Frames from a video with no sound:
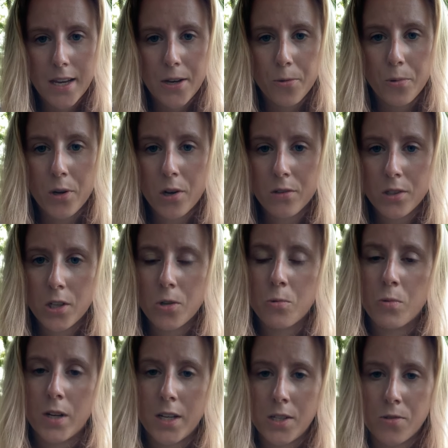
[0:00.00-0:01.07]
we all know
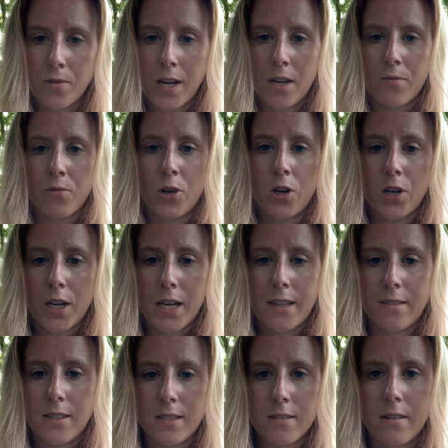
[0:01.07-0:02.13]
what is right and wrong in
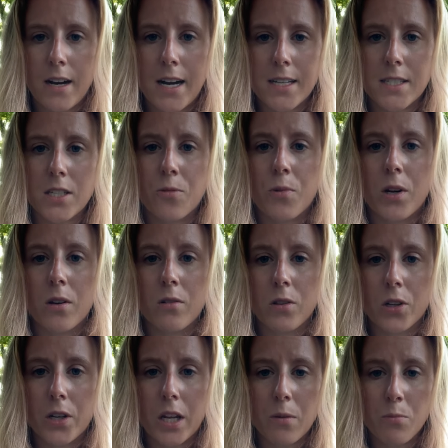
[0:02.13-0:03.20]
this class, and we are
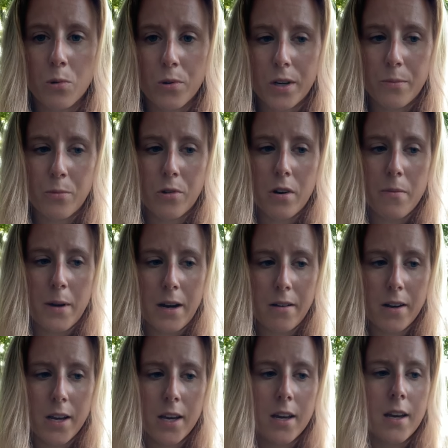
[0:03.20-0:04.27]
learning more and more about
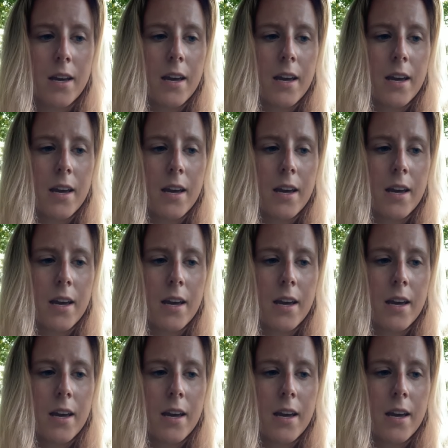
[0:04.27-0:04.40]
it.